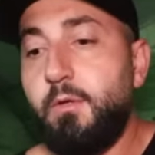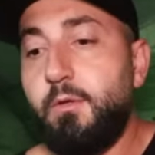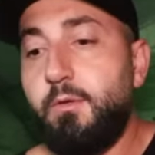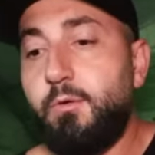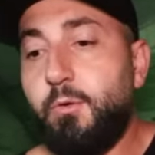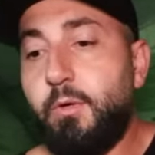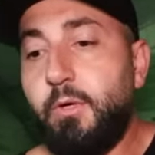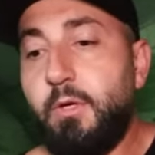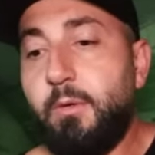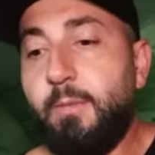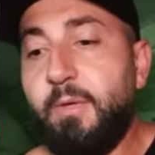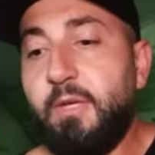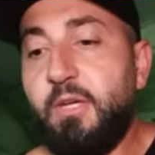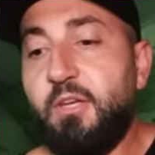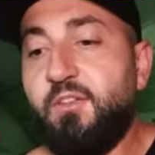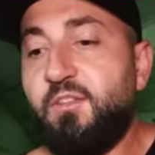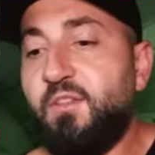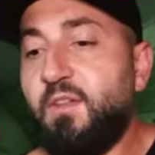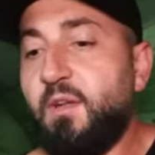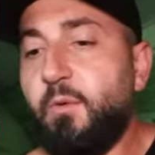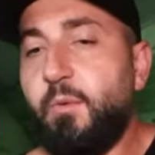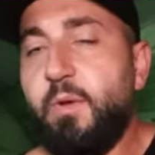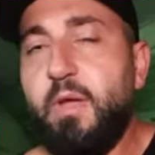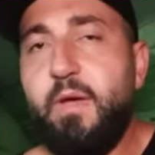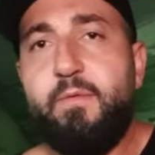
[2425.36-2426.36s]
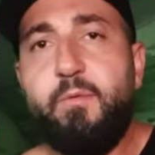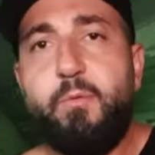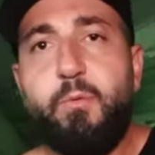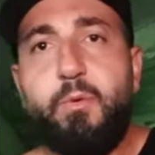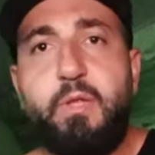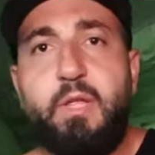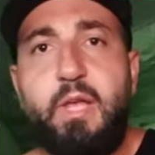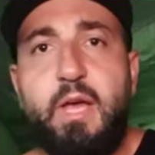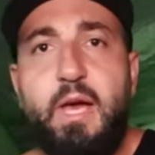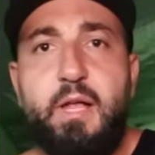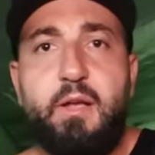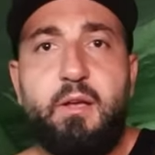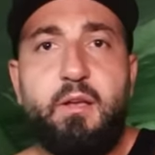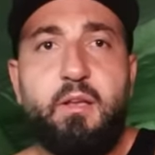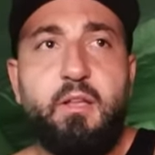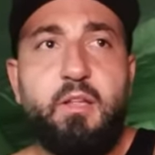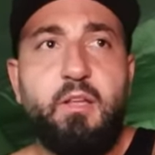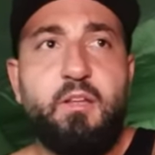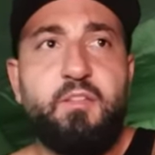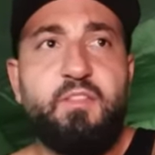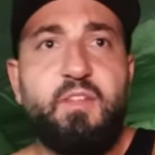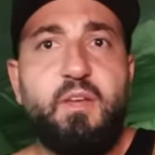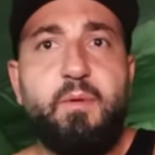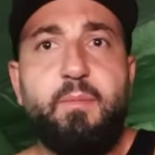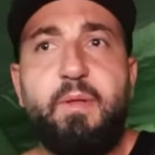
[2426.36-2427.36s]
20 minutes now. We haven't really had any
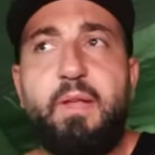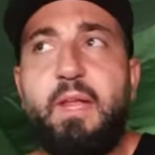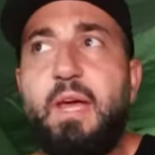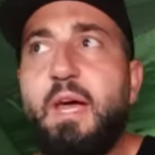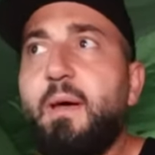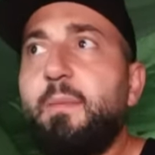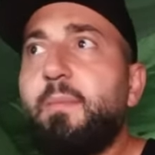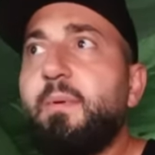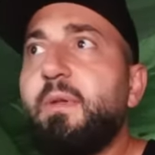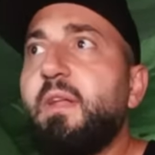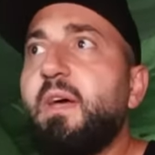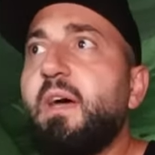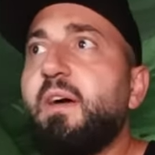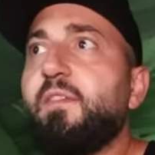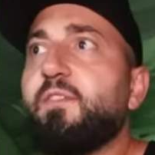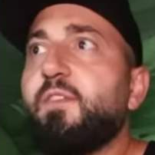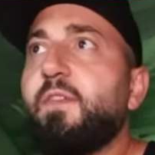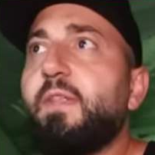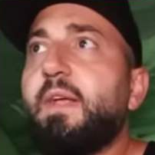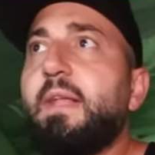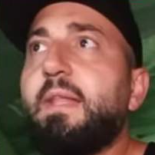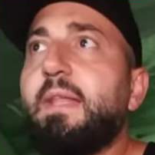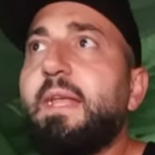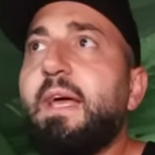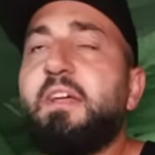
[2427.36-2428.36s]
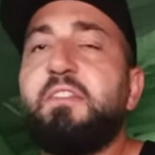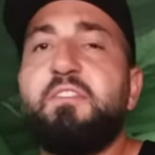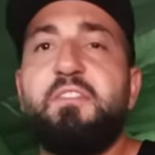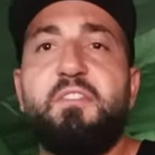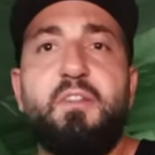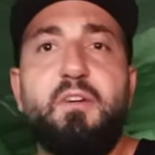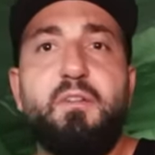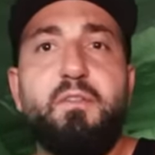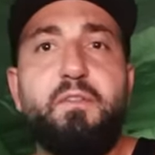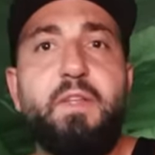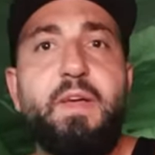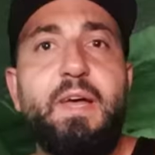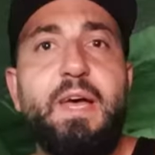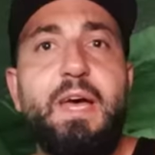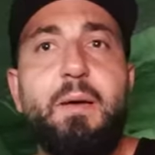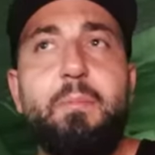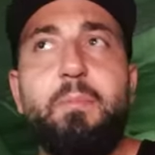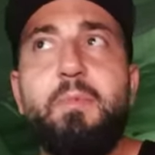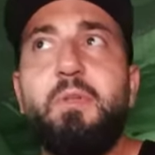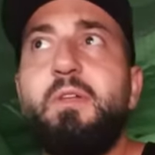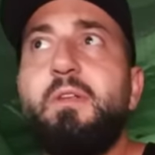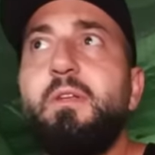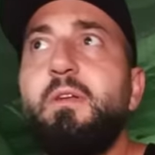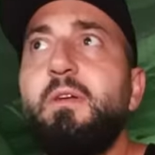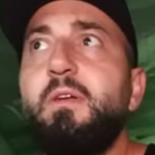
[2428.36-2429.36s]
excitement happen after that last stuff that
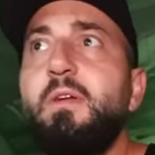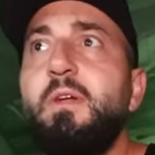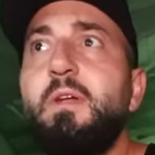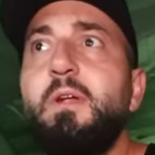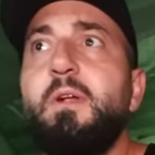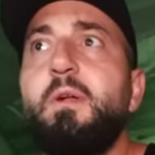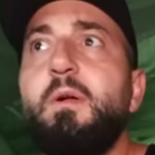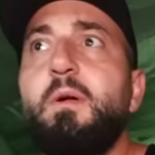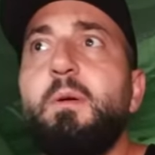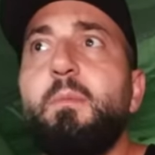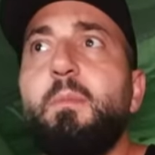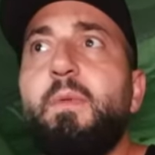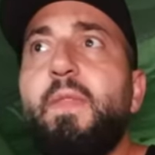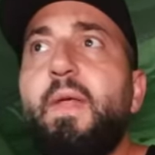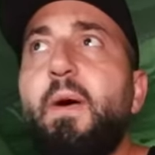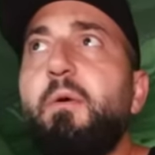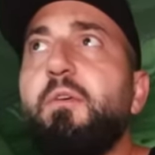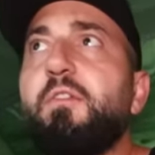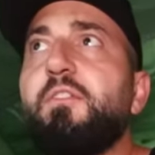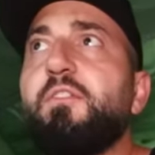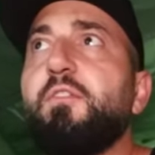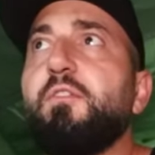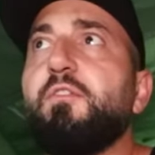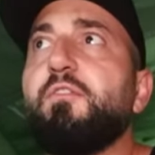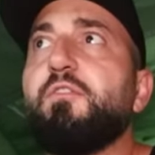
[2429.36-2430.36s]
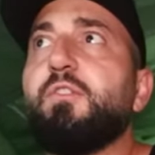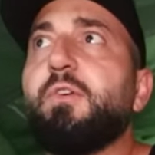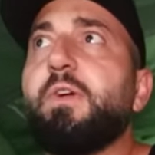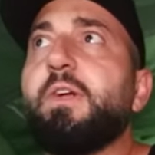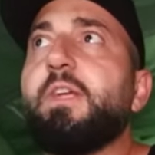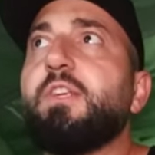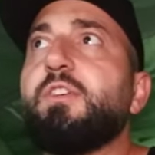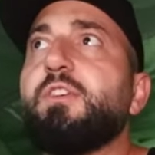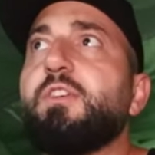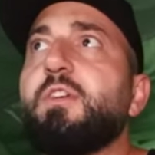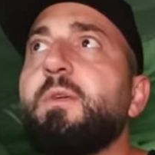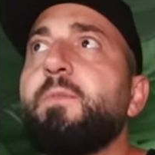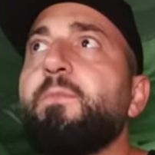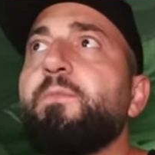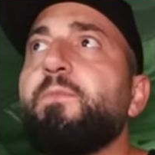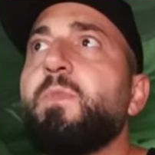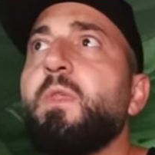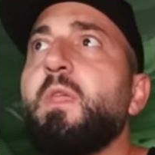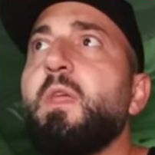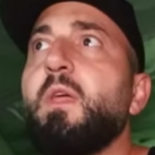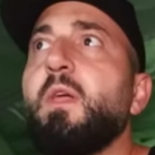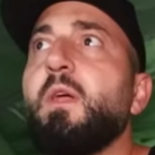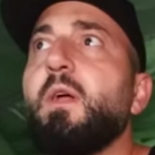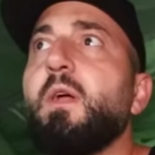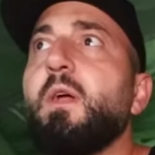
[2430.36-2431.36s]
happened, but that was so strange.
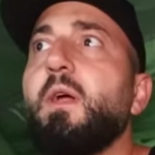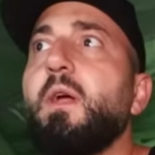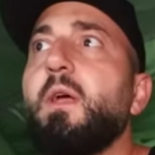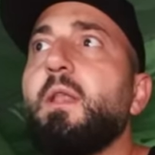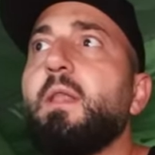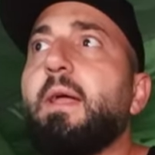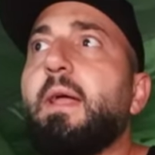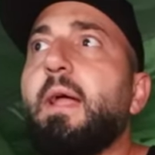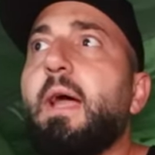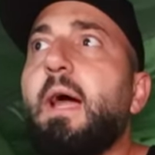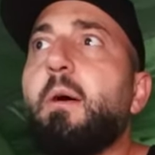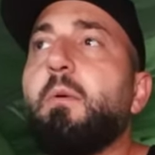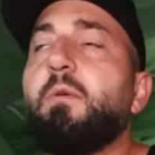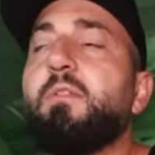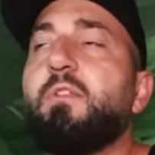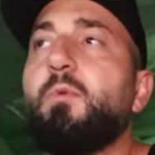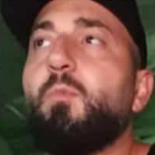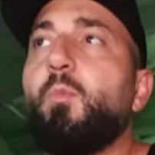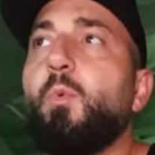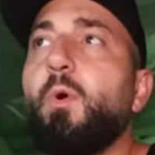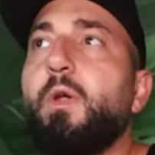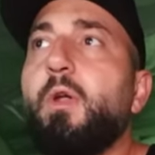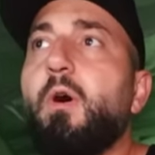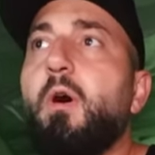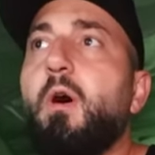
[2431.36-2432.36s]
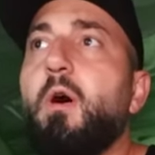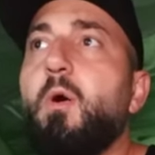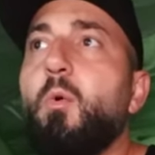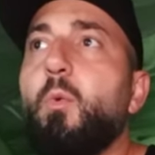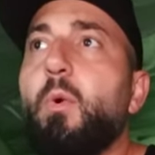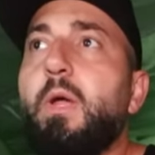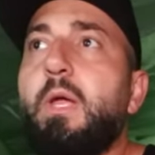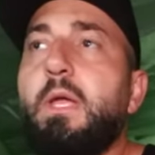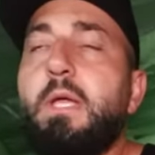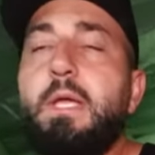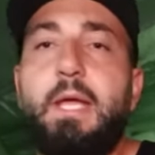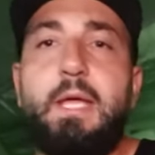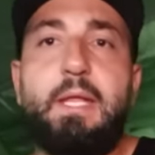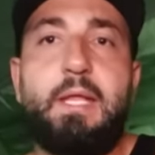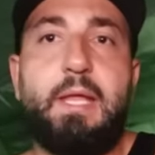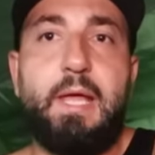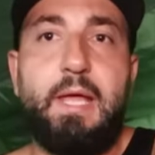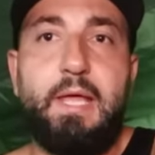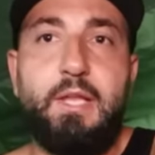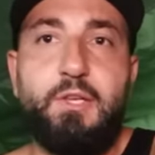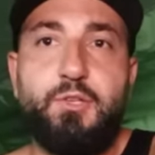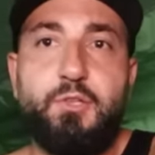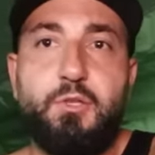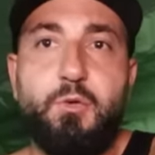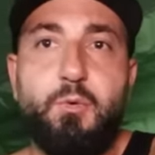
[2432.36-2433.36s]
Like I was in one hallway and
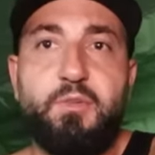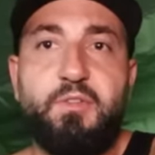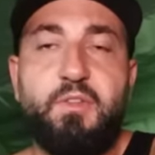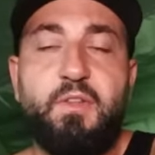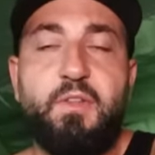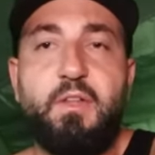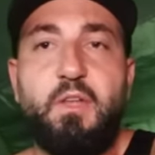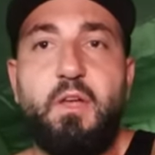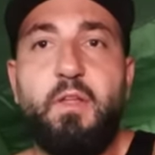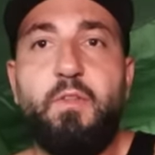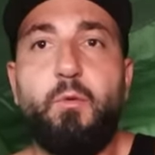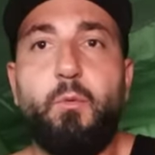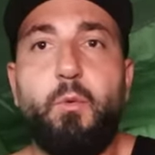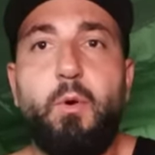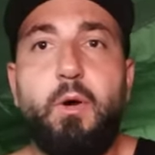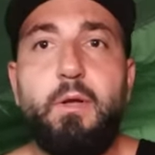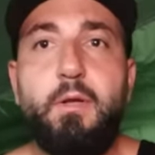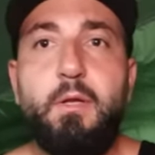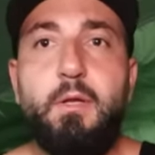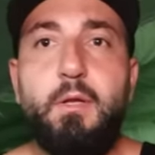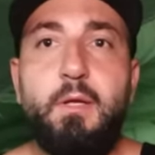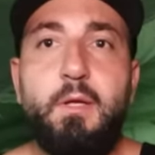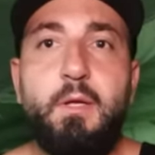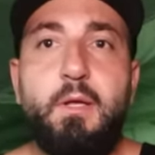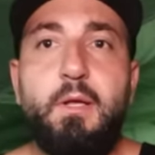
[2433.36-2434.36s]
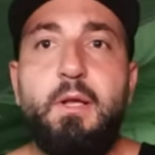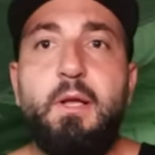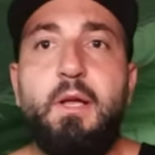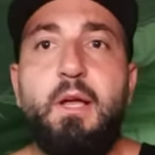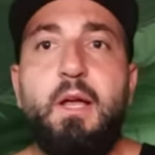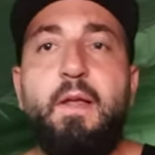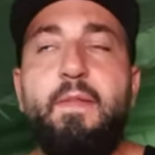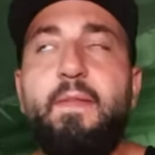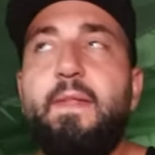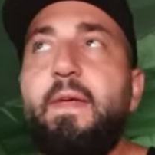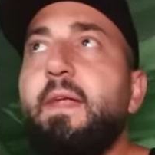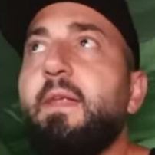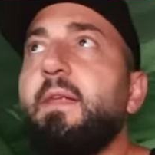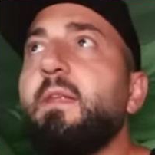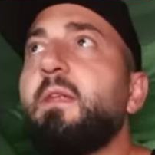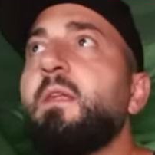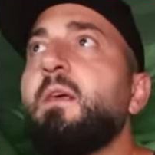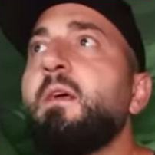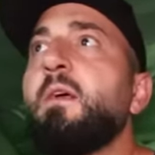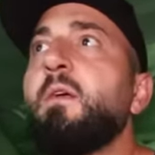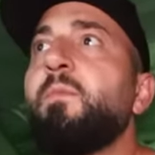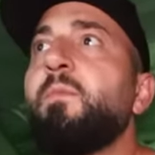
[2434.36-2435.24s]
Angelo was in the other one, and then